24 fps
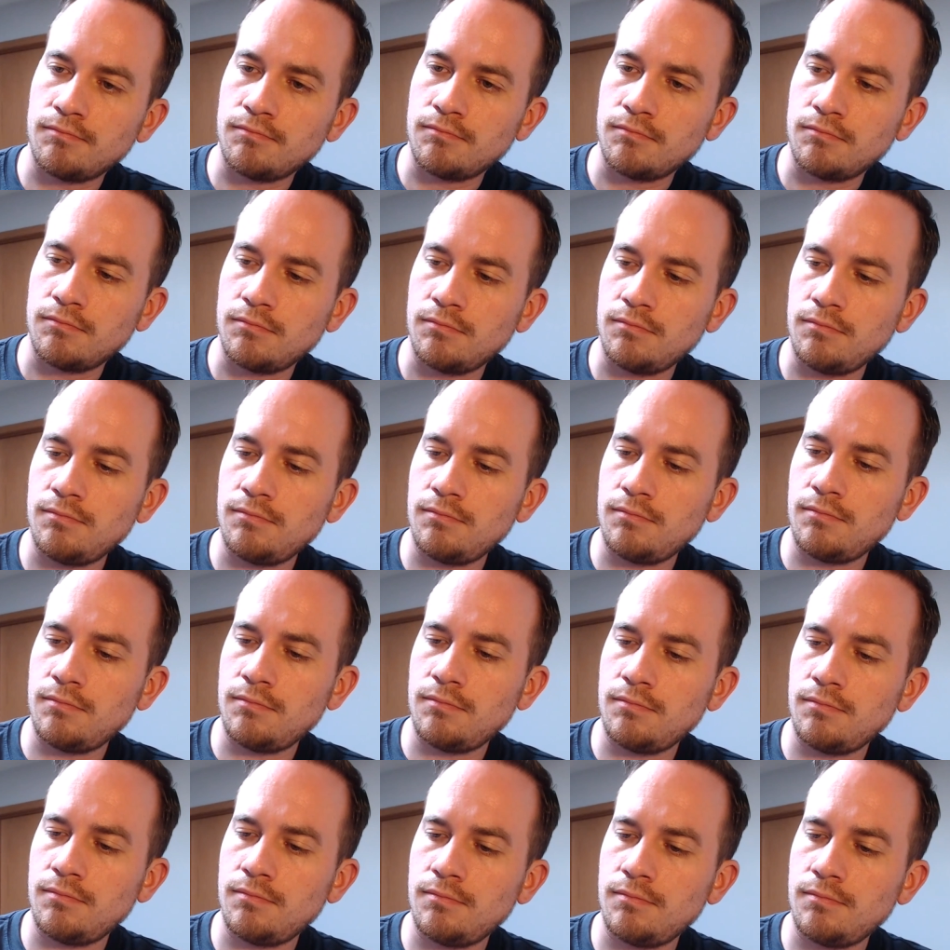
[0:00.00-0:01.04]
hmm,
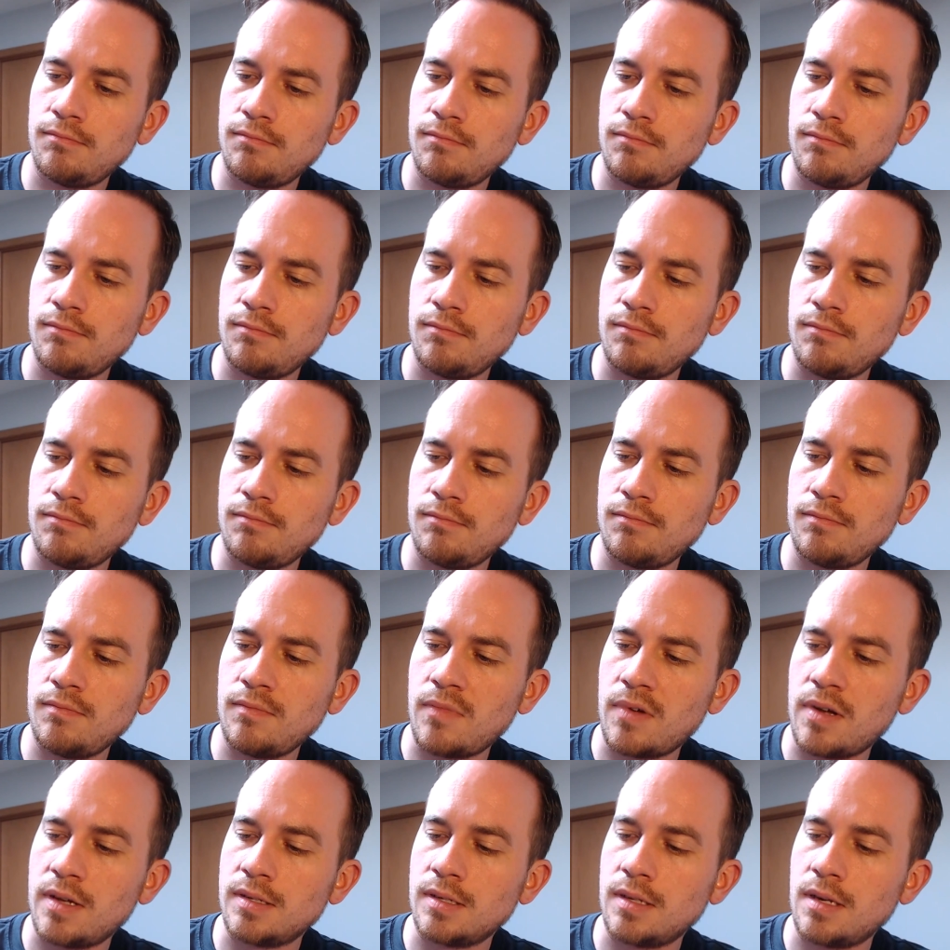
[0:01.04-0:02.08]
why
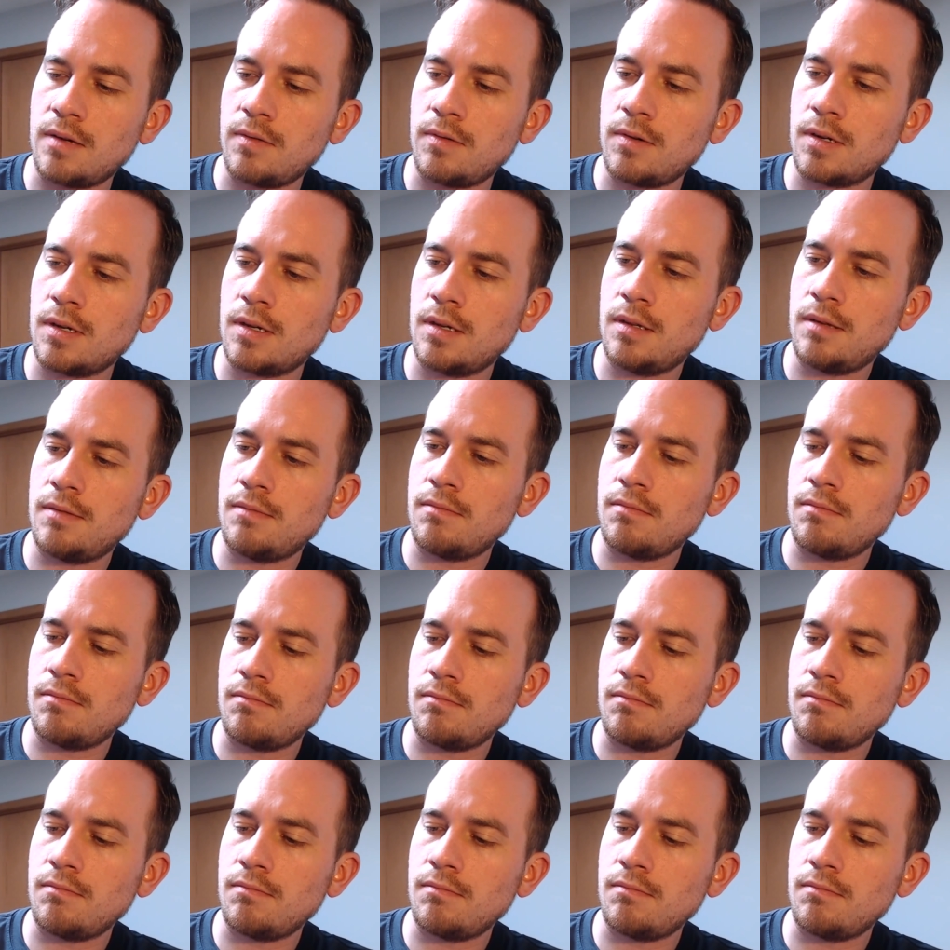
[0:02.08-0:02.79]
isn't it working?